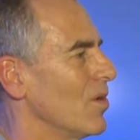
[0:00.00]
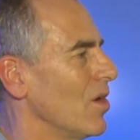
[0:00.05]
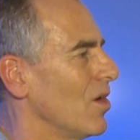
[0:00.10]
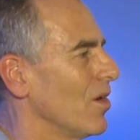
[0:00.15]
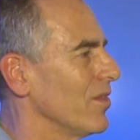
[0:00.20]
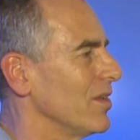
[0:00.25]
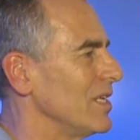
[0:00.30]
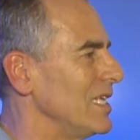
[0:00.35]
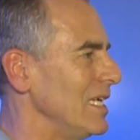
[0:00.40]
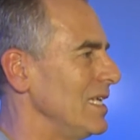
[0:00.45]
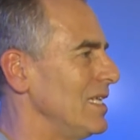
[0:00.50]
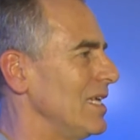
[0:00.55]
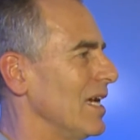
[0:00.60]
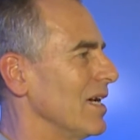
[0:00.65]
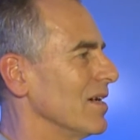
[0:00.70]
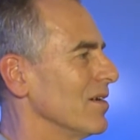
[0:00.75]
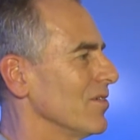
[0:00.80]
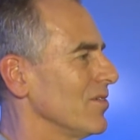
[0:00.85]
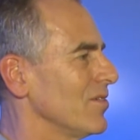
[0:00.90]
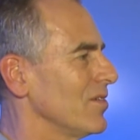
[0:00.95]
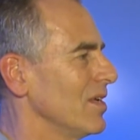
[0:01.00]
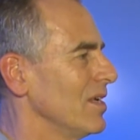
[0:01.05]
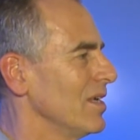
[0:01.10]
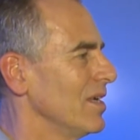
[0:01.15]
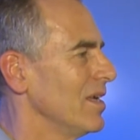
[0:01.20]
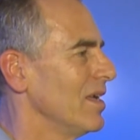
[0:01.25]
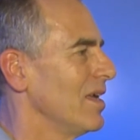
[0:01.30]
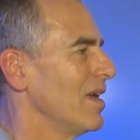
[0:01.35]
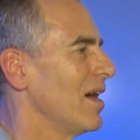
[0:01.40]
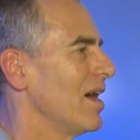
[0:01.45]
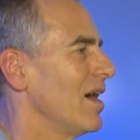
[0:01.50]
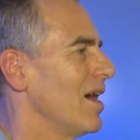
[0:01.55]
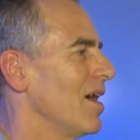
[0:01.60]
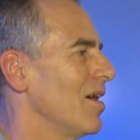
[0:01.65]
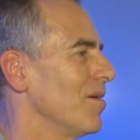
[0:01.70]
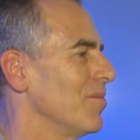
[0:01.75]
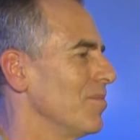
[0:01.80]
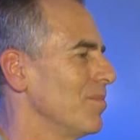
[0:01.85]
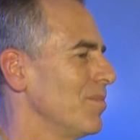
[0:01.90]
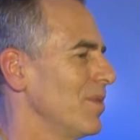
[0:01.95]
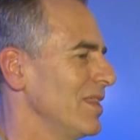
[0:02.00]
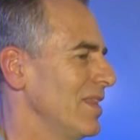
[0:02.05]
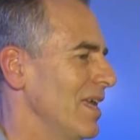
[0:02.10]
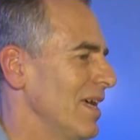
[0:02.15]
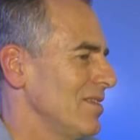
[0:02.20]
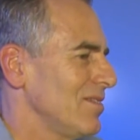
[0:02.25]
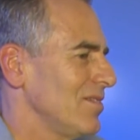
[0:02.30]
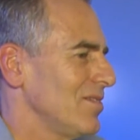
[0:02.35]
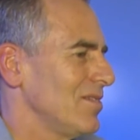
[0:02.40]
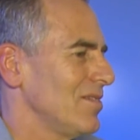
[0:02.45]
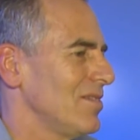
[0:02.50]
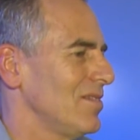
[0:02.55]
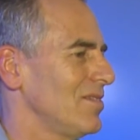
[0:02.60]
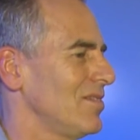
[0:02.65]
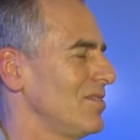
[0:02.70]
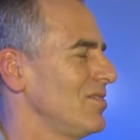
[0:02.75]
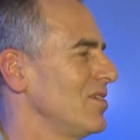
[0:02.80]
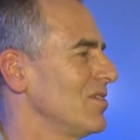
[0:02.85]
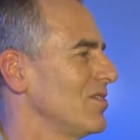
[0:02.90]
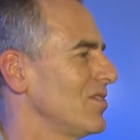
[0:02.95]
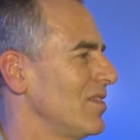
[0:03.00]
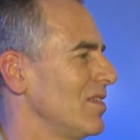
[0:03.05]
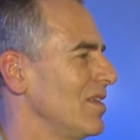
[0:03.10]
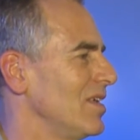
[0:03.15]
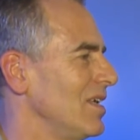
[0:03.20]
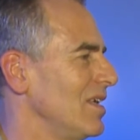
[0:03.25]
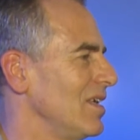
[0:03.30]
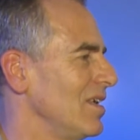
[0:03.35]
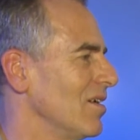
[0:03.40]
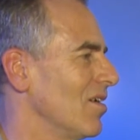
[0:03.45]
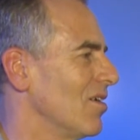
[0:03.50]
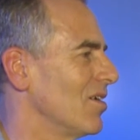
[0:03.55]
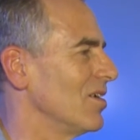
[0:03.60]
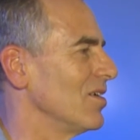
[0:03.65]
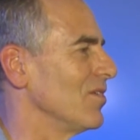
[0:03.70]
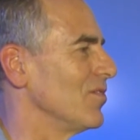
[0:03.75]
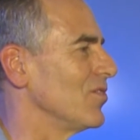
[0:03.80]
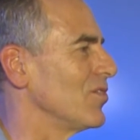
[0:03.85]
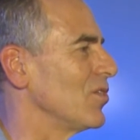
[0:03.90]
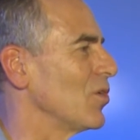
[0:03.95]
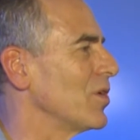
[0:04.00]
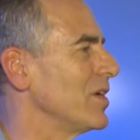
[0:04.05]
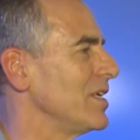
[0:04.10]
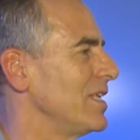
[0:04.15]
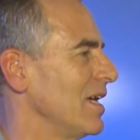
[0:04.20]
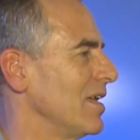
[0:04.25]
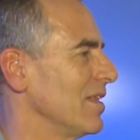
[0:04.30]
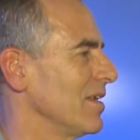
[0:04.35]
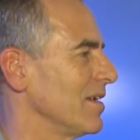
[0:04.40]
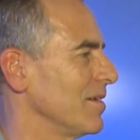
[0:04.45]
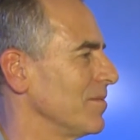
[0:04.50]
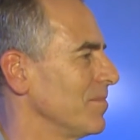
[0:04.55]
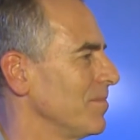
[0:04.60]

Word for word: all the details. Um, but that's just the art of storytelling.